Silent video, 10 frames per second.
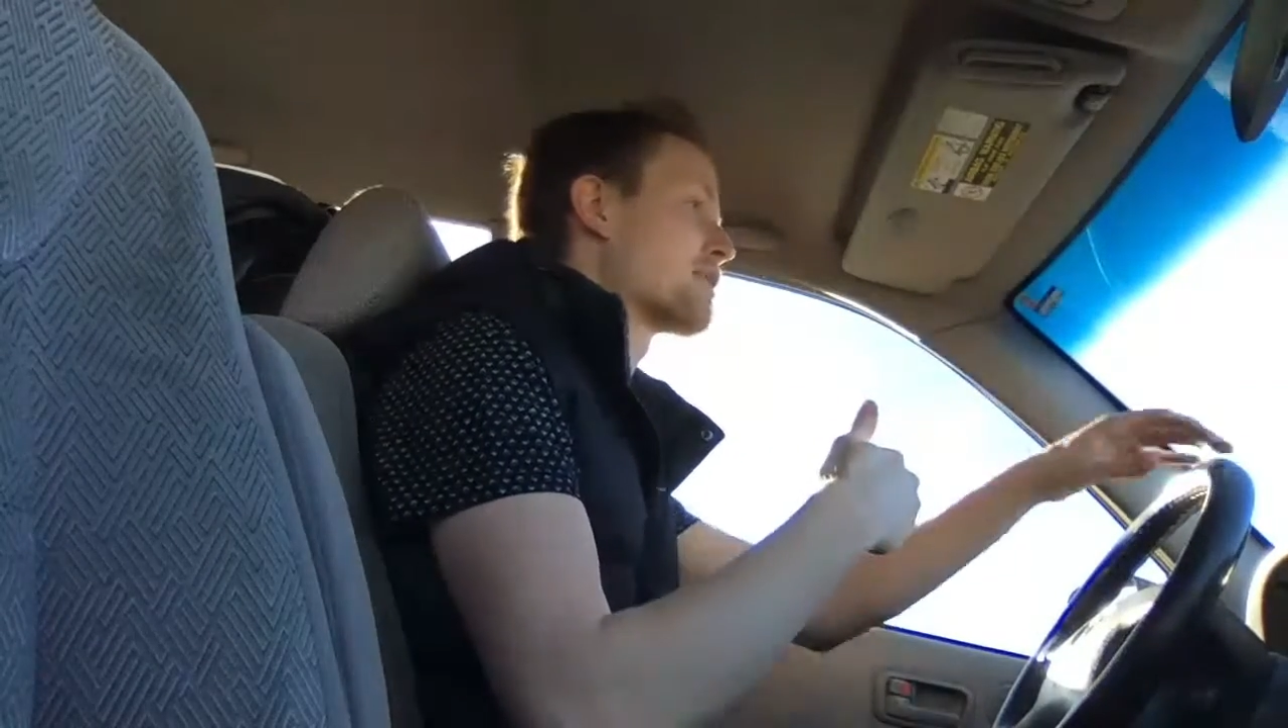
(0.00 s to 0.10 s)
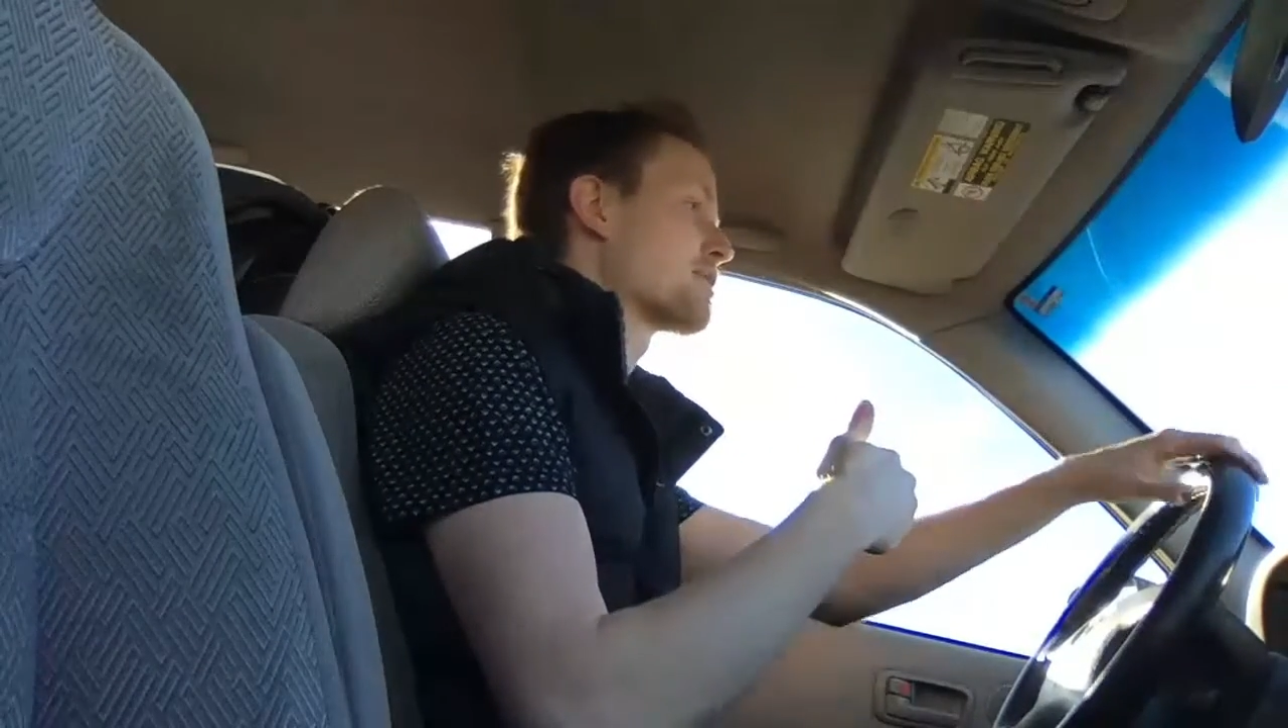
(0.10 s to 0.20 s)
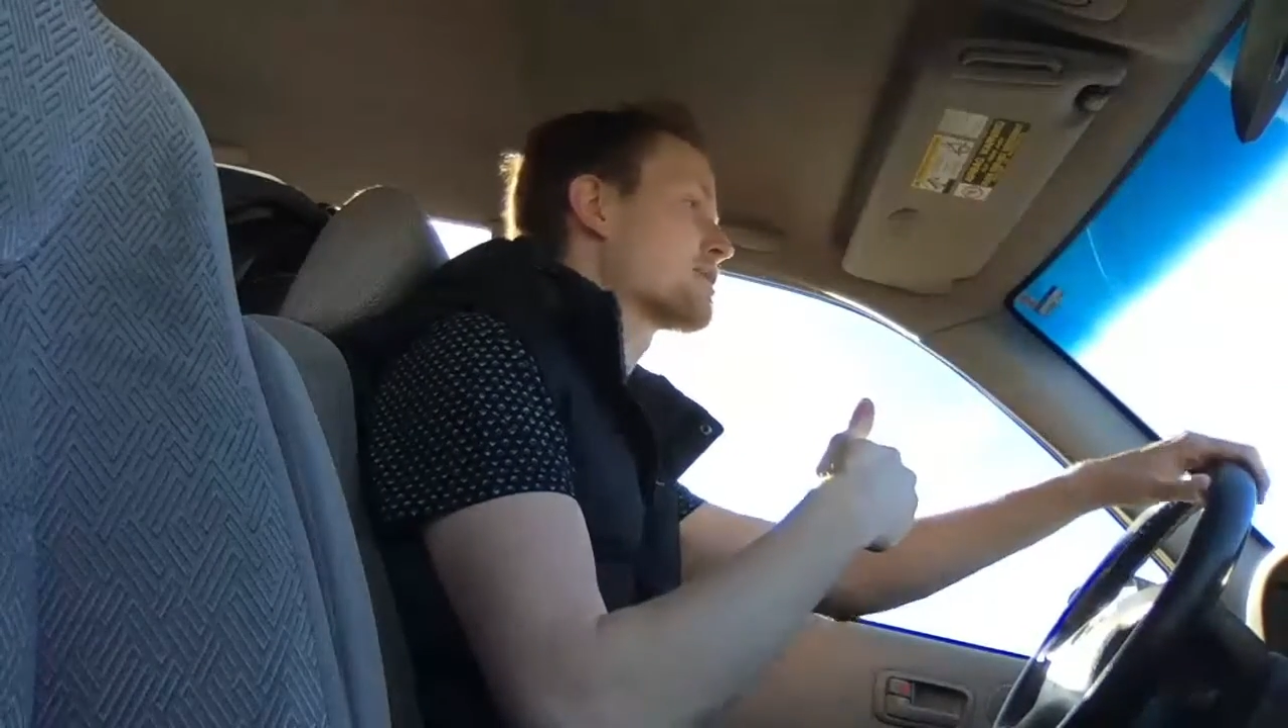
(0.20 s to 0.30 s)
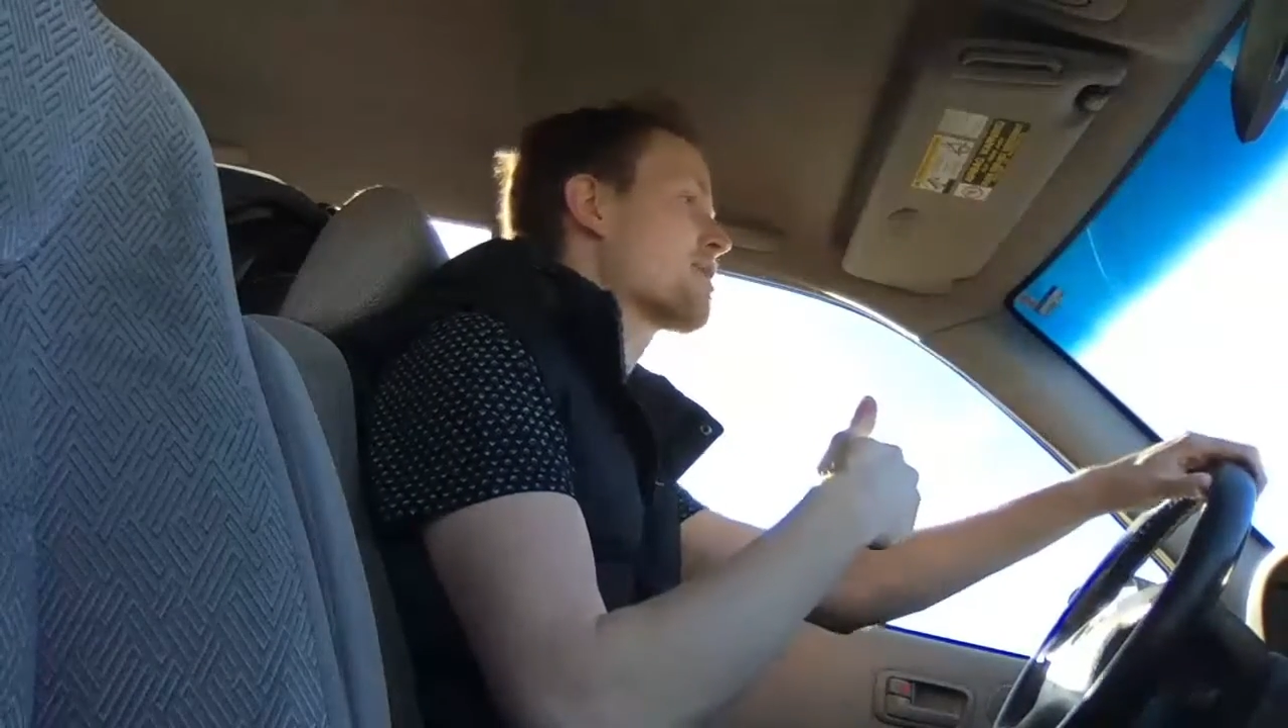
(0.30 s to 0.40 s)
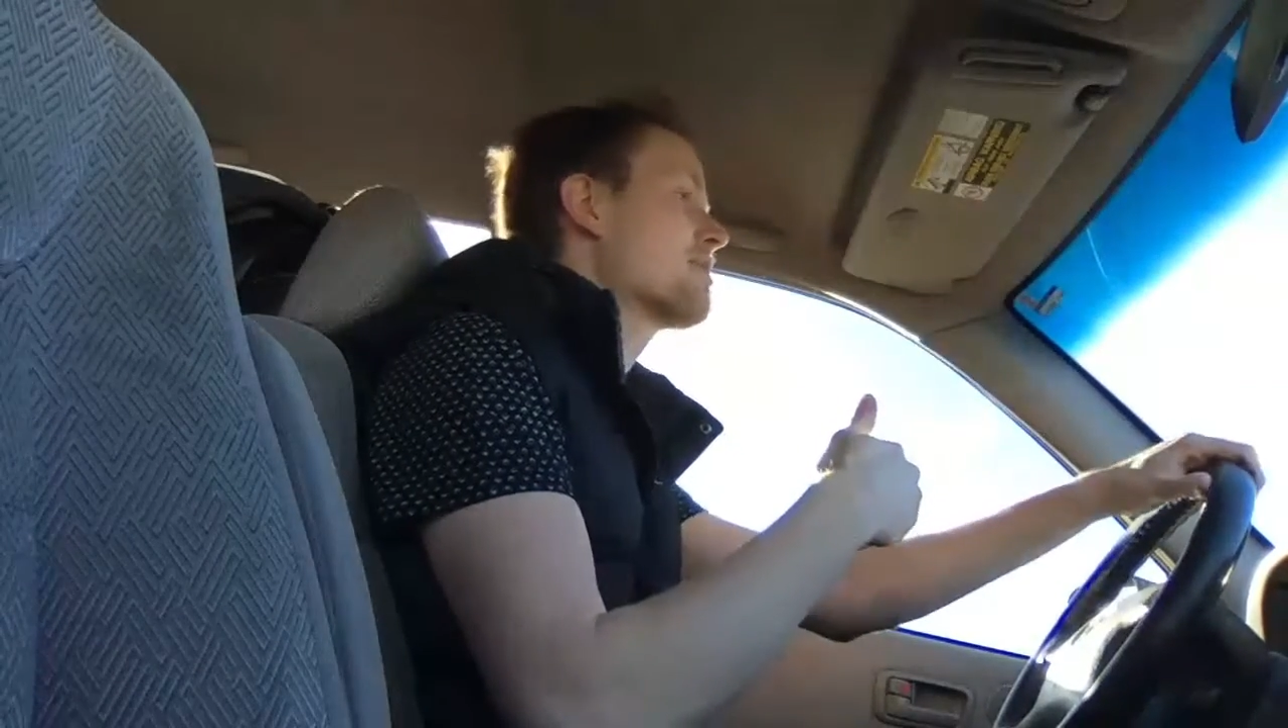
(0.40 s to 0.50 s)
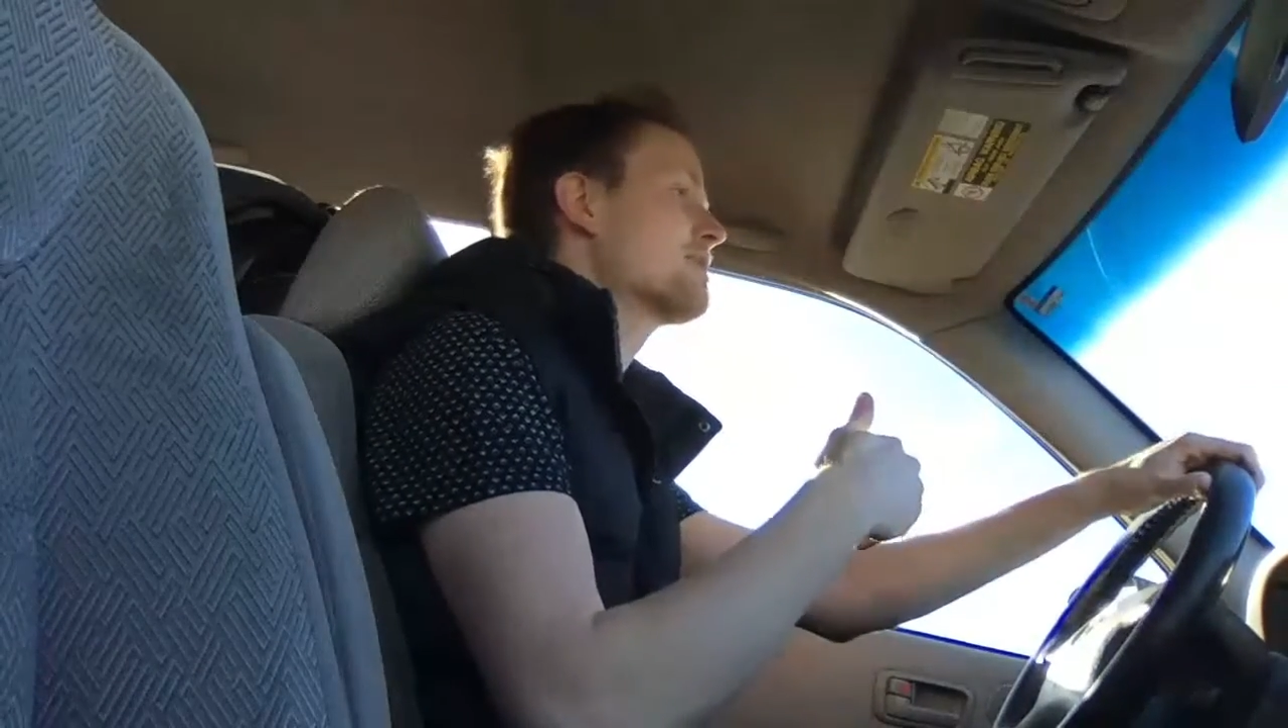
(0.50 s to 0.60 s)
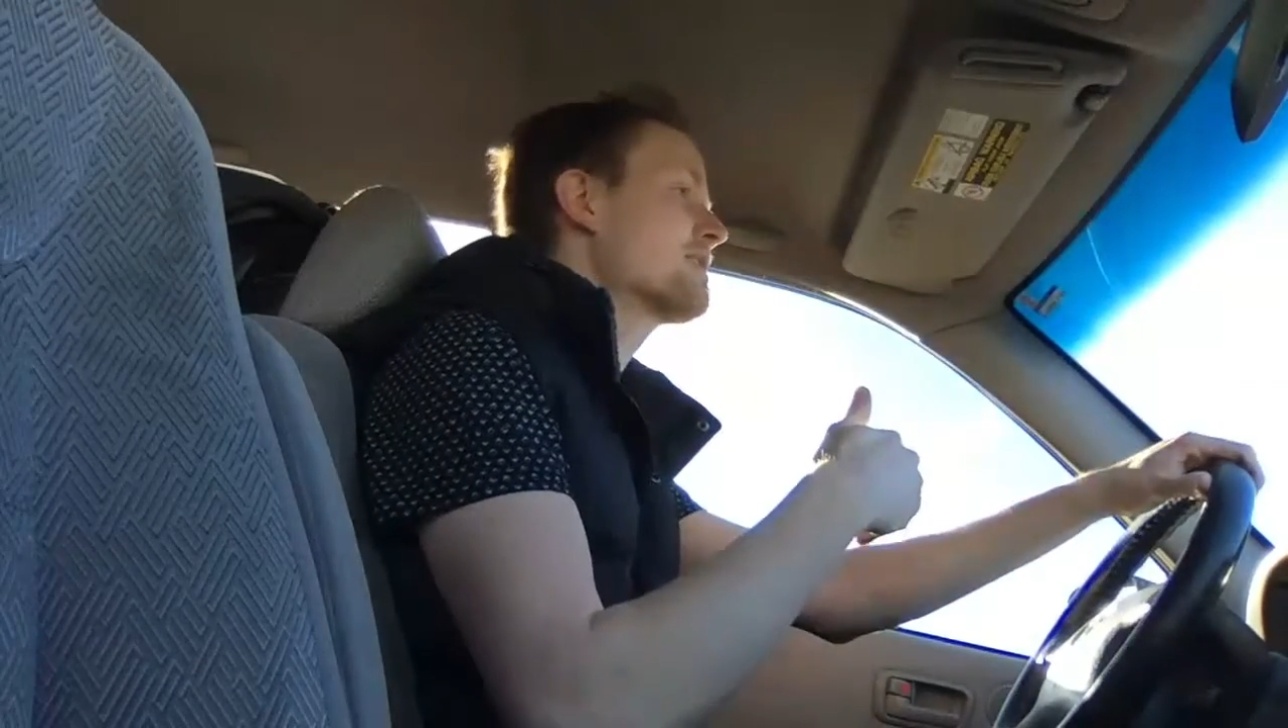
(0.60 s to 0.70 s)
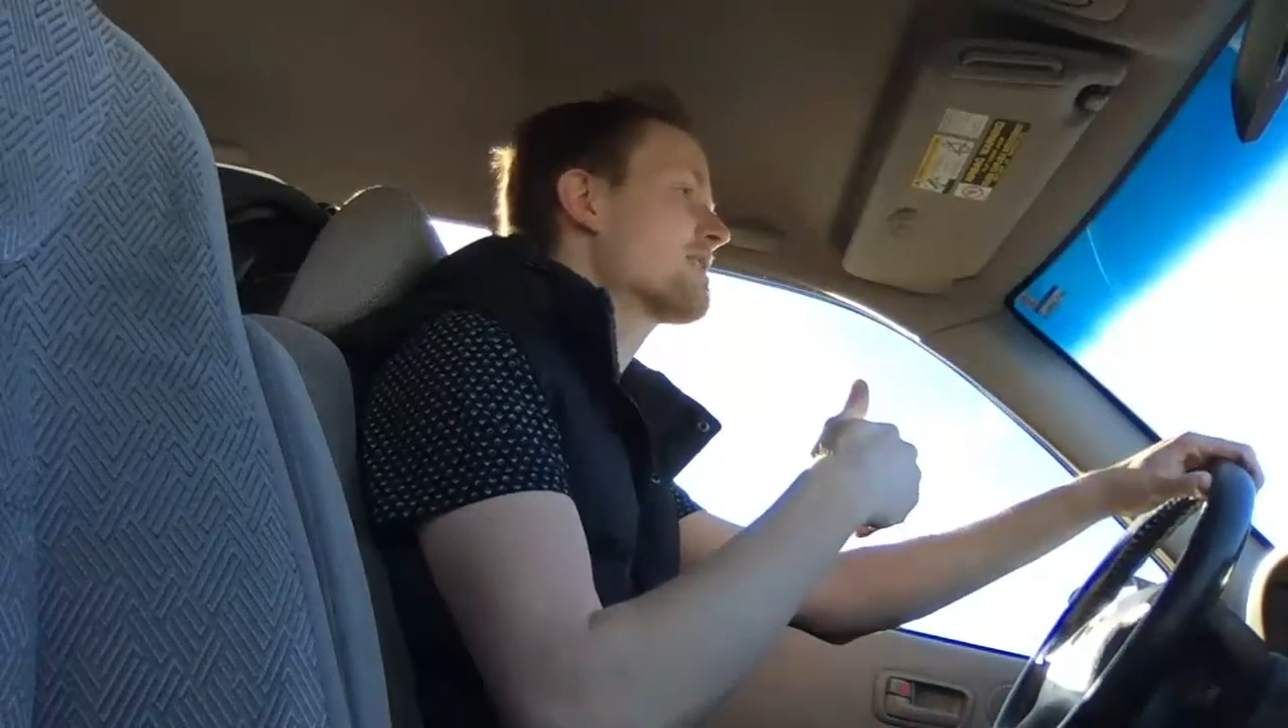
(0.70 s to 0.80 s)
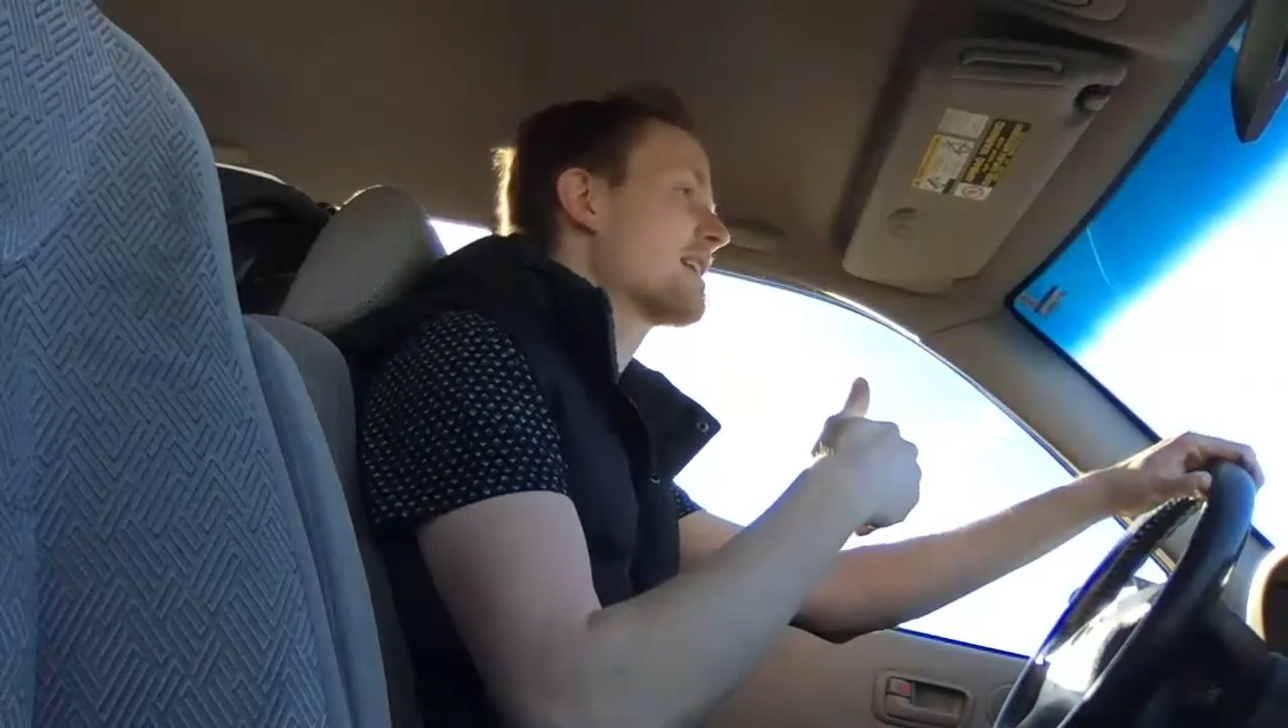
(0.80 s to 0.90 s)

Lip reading: that are songs